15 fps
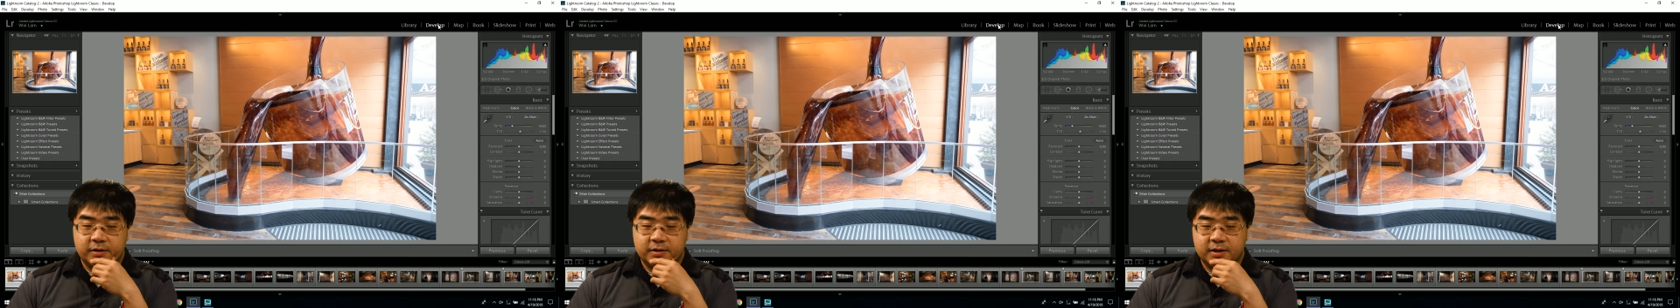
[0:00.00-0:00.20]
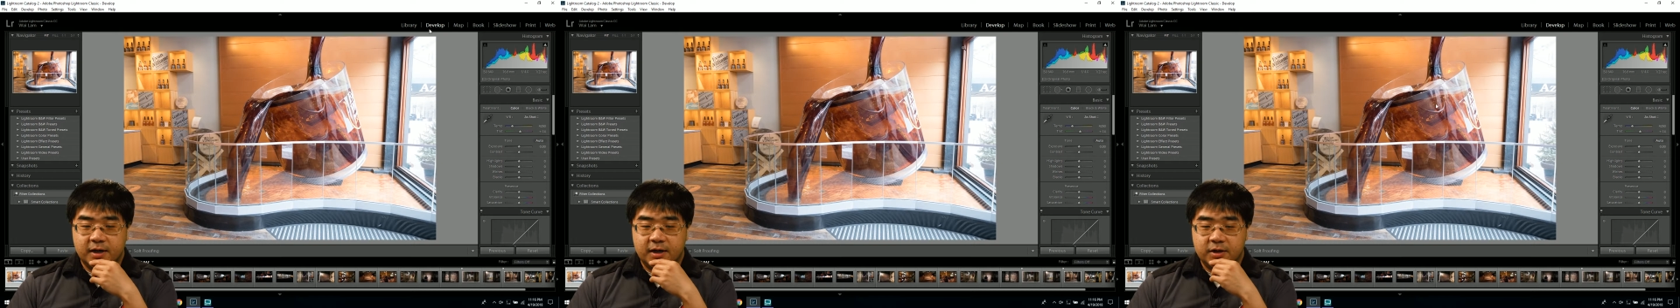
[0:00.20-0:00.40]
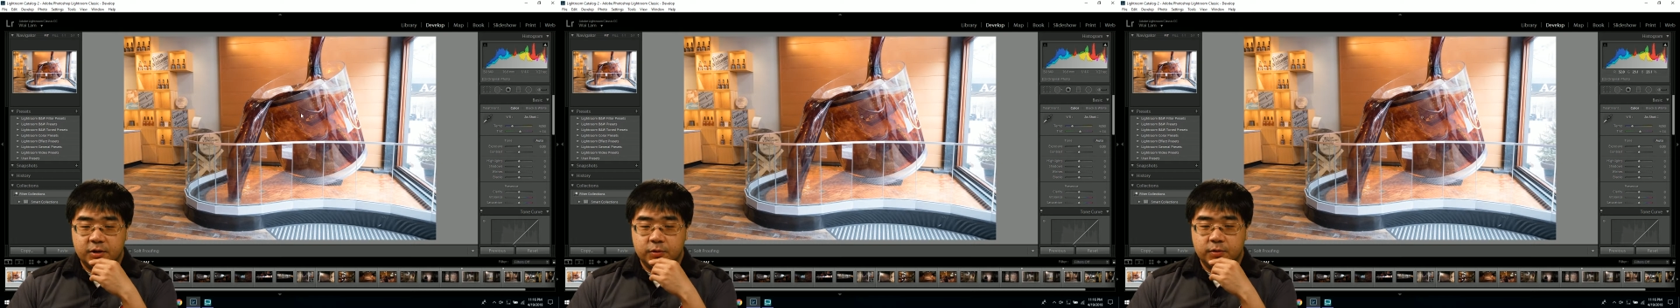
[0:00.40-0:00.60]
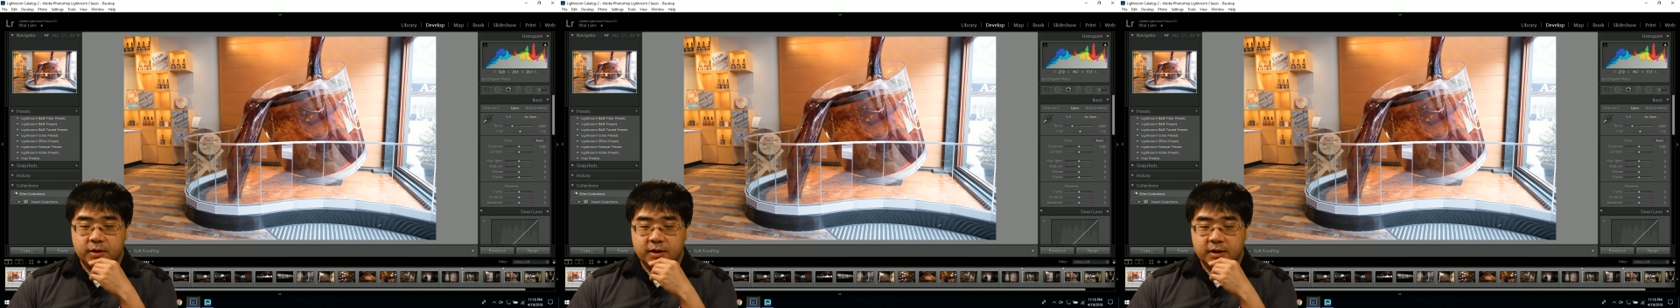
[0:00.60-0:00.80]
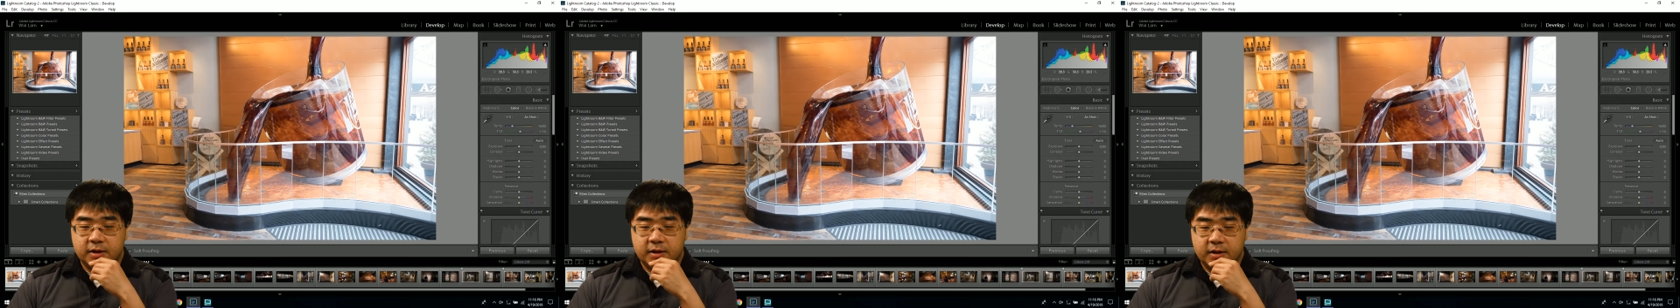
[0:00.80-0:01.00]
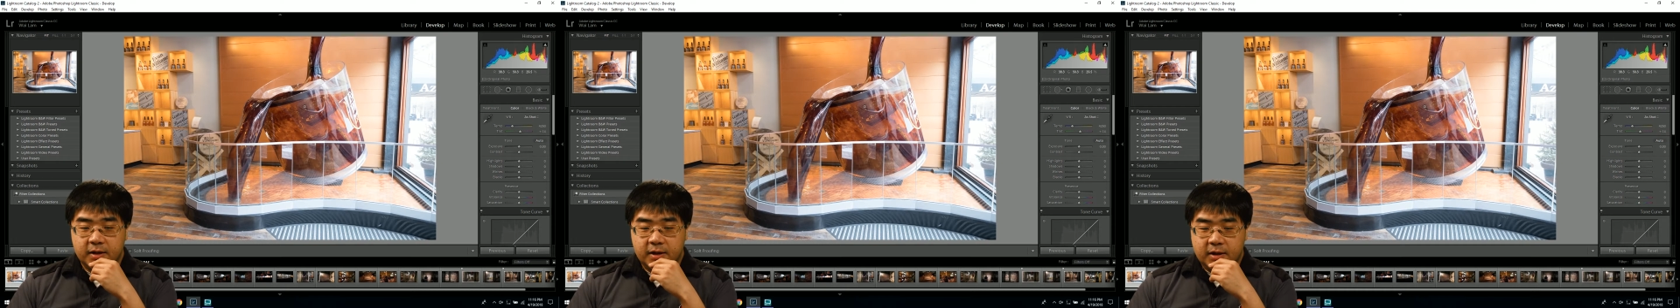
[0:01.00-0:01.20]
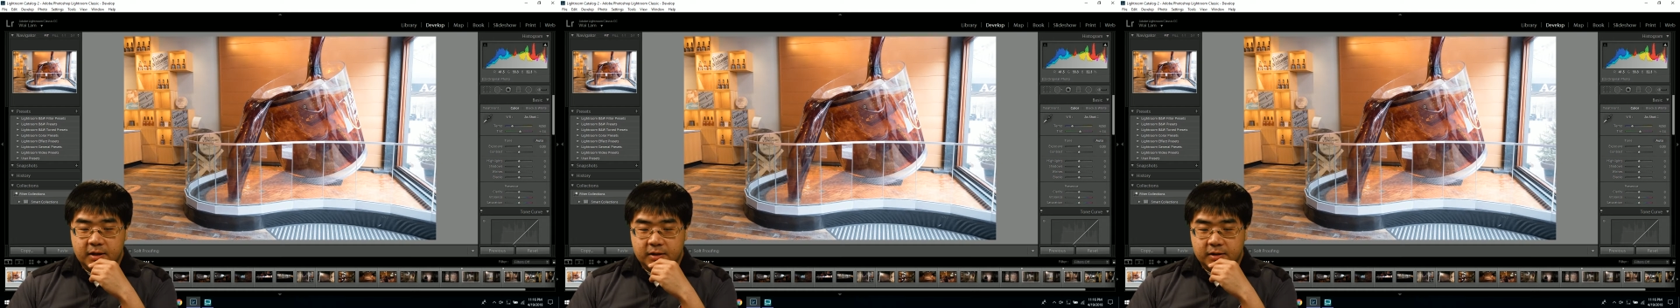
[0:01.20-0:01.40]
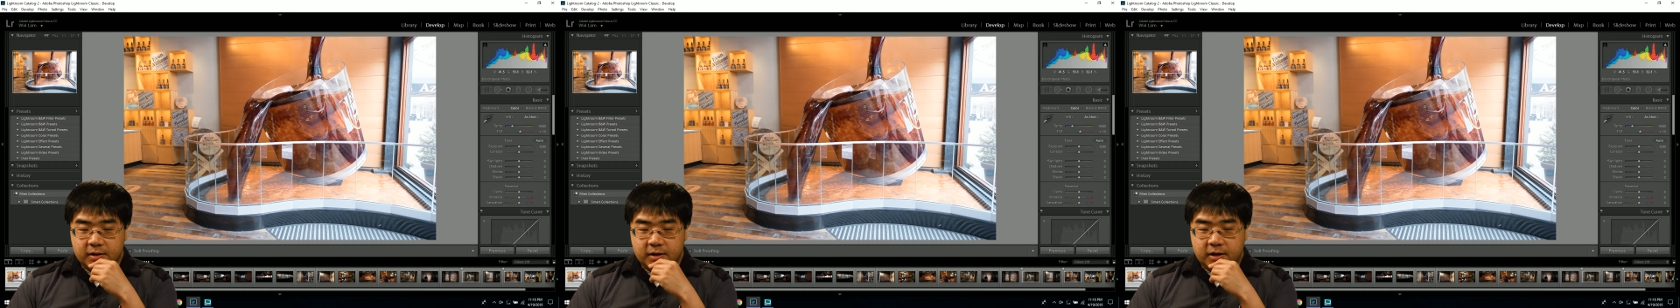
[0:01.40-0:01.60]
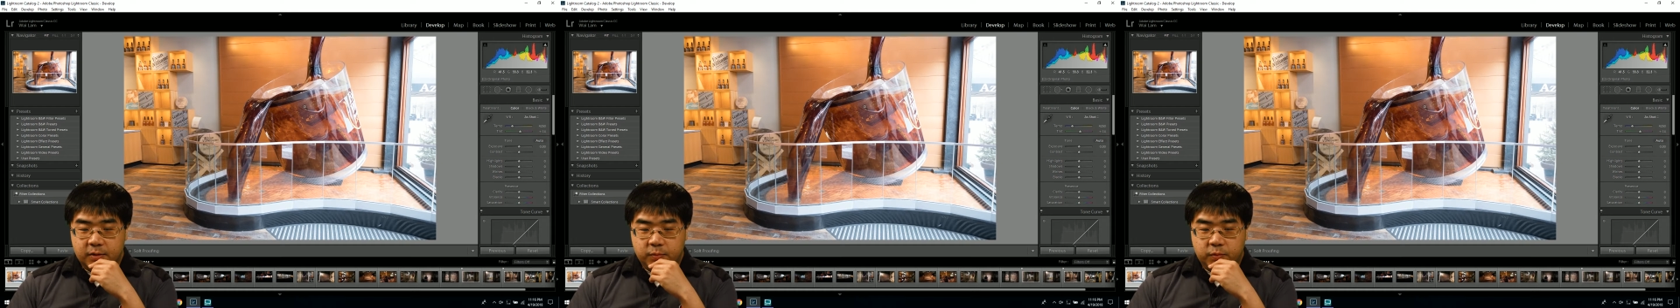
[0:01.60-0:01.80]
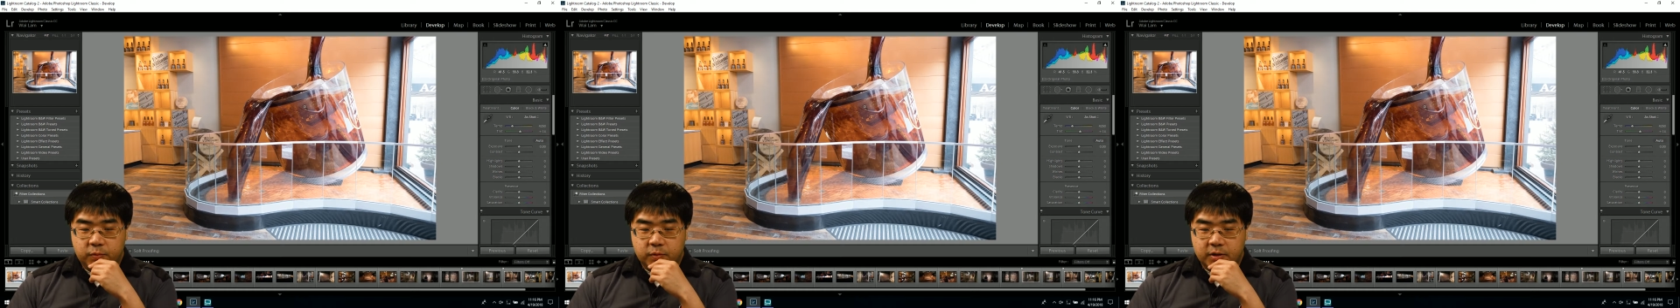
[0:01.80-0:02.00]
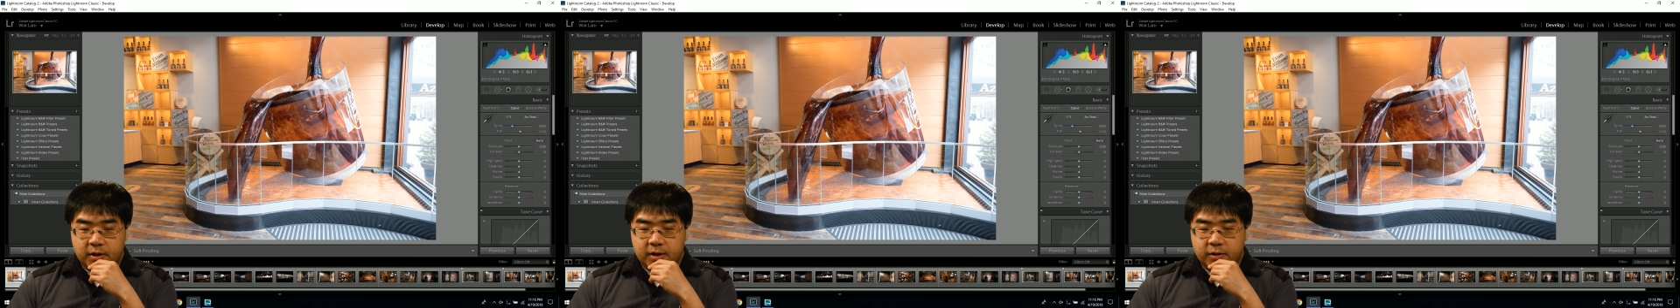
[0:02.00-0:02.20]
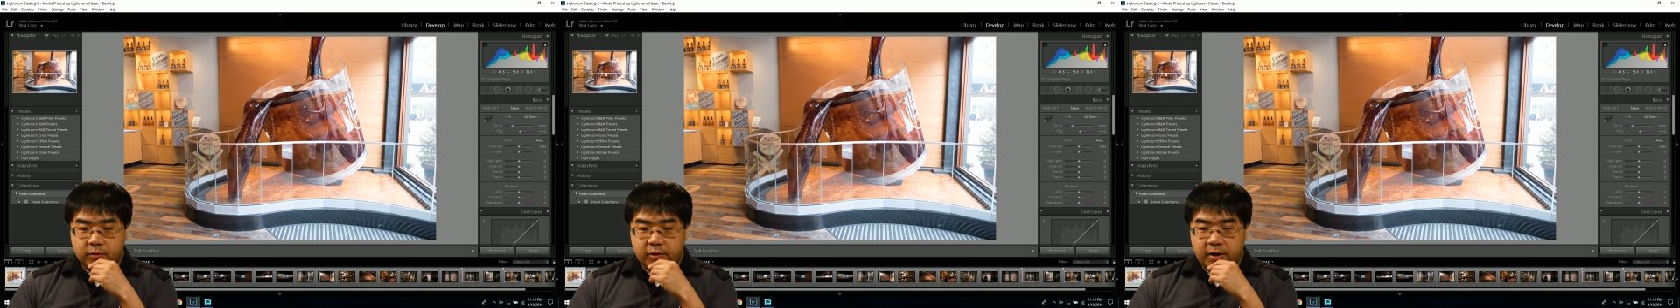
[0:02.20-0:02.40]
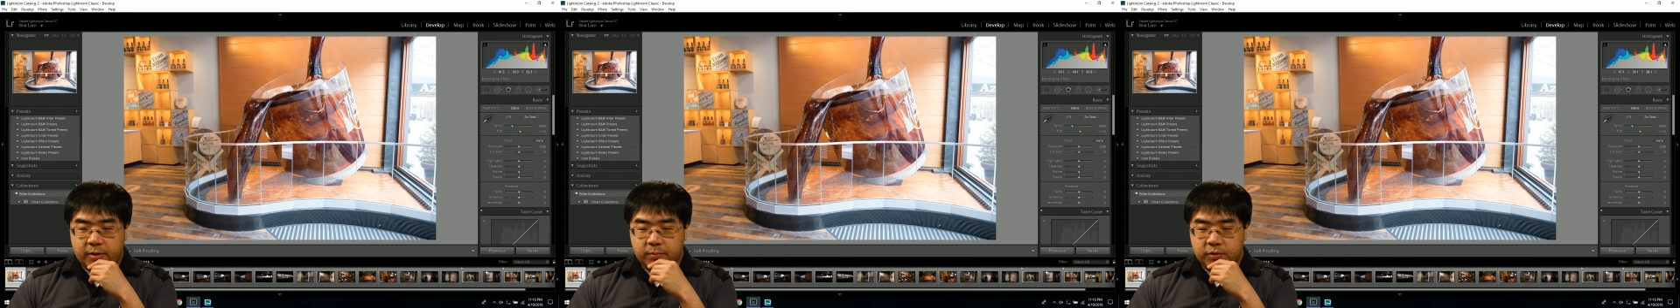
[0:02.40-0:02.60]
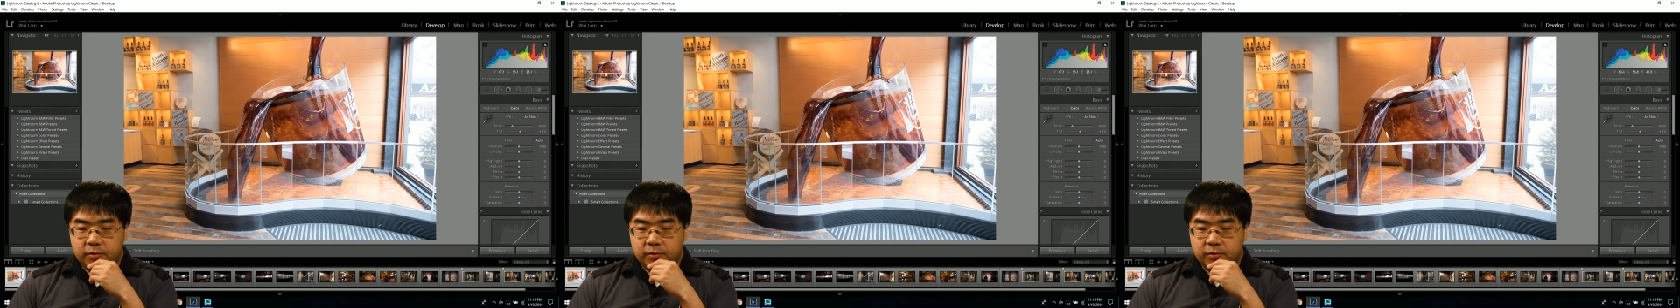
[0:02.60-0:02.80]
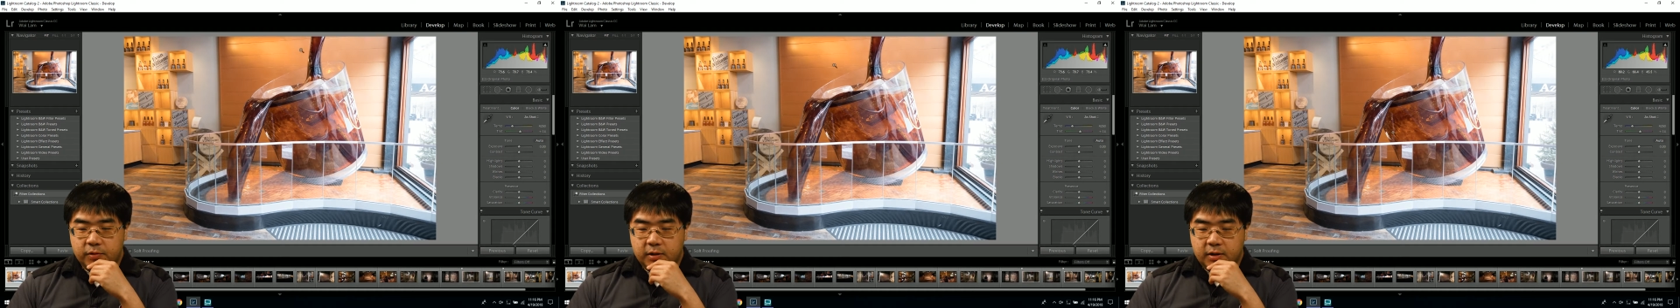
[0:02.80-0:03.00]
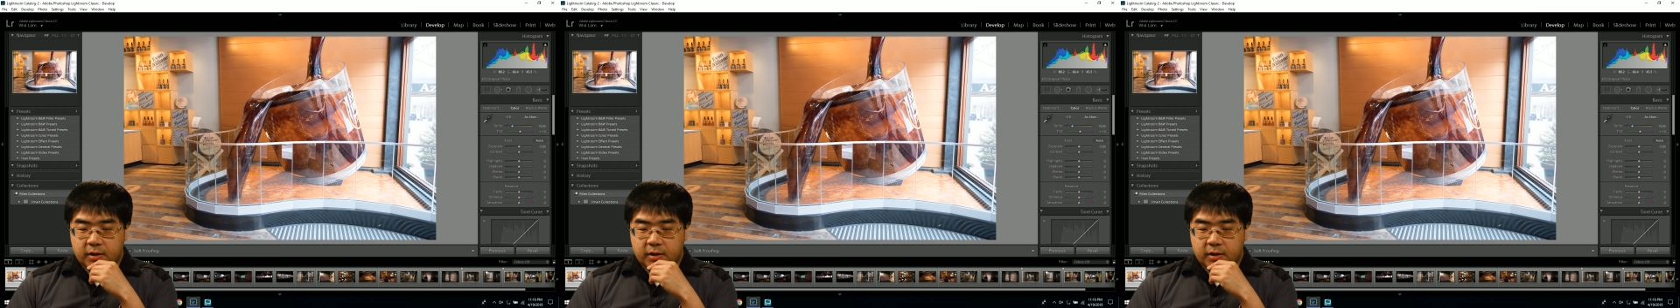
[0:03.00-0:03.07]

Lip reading: it's kind of unique. The cup will kind of grab you.